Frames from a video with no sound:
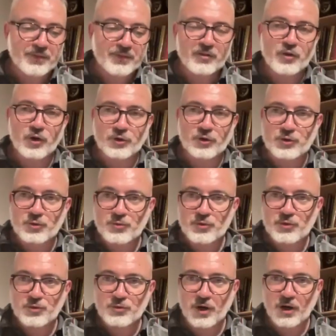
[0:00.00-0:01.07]
nor too
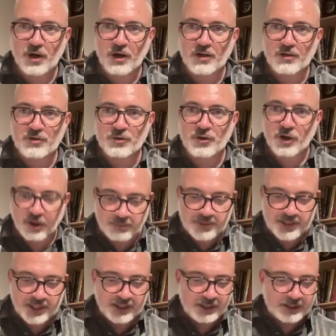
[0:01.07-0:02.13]

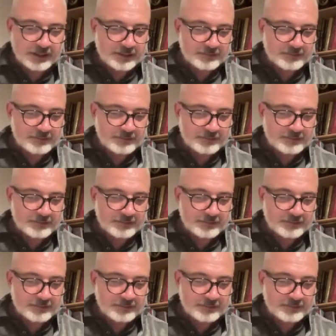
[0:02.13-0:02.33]
clumsy.